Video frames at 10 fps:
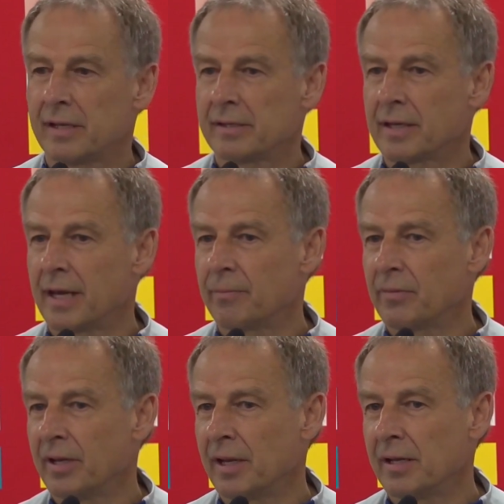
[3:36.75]
a
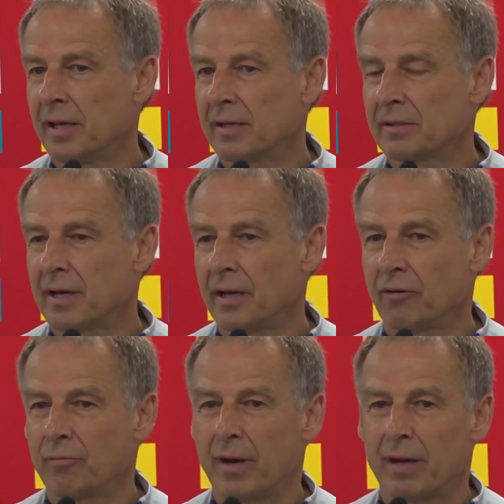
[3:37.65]
captain and as kind
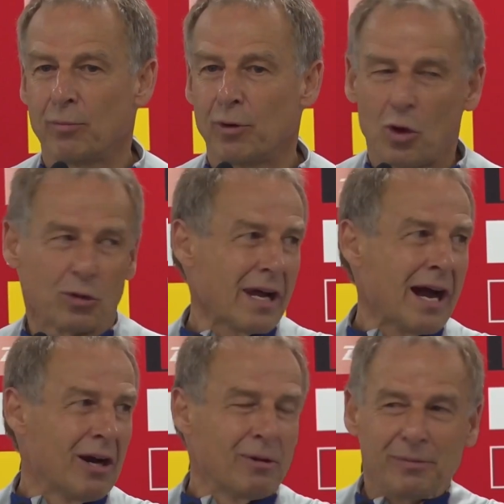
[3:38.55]
of my prolonged
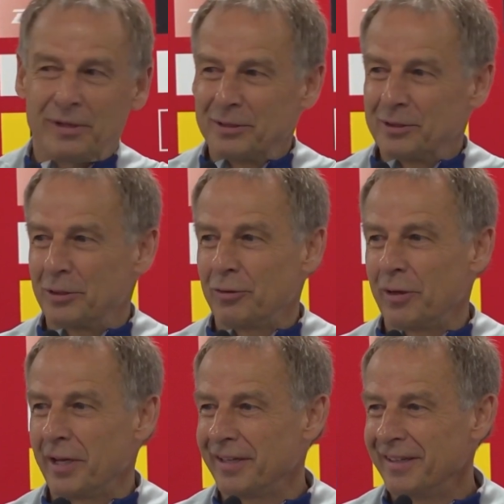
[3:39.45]
arm in a certain
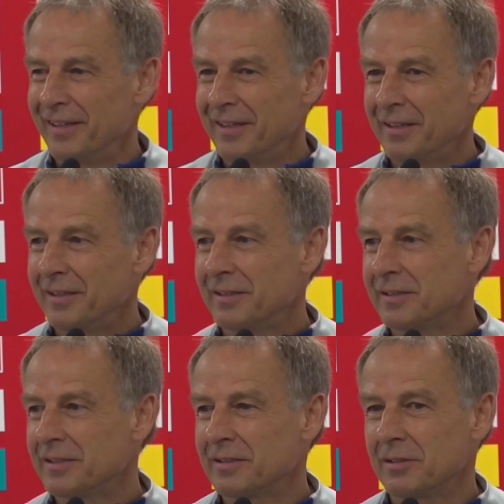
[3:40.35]
way
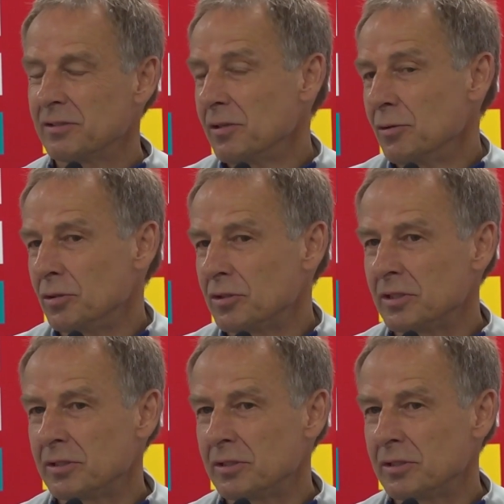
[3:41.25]
is huge.